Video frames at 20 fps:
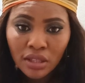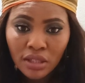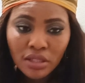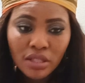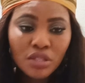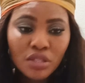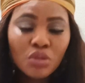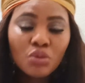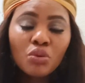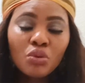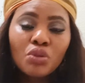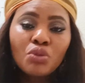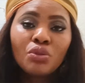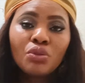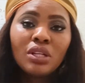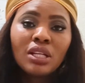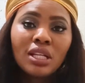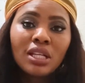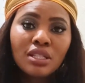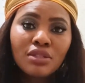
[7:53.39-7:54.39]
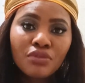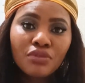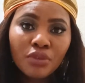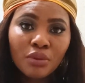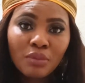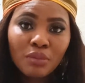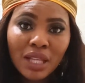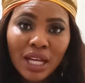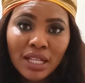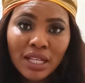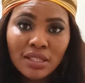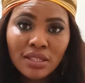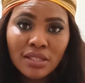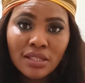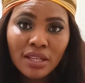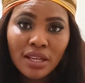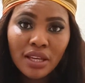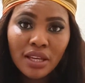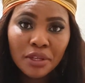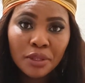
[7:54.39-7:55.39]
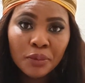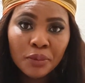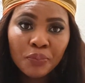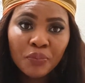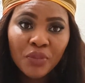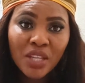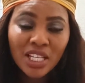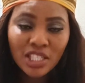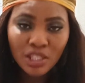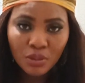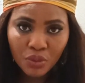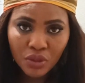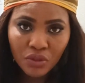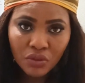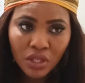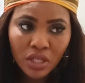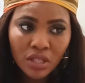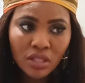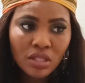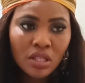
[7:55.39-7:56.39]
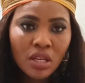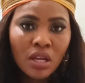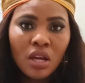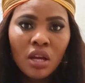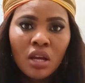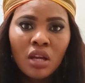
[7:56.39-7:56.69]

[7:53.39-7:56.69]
This is what you learned from that experience.